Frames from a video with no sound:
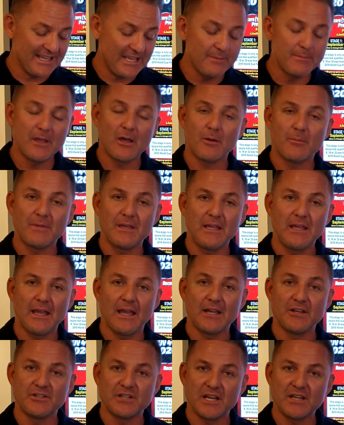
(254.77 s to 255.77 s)
email me
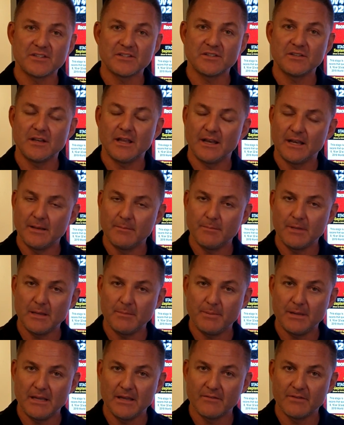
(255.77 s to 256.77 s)
at
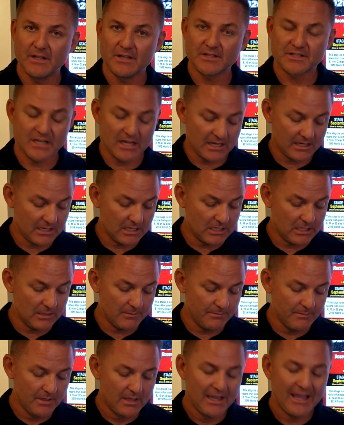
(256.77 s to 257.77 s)
jason@mdpevents.com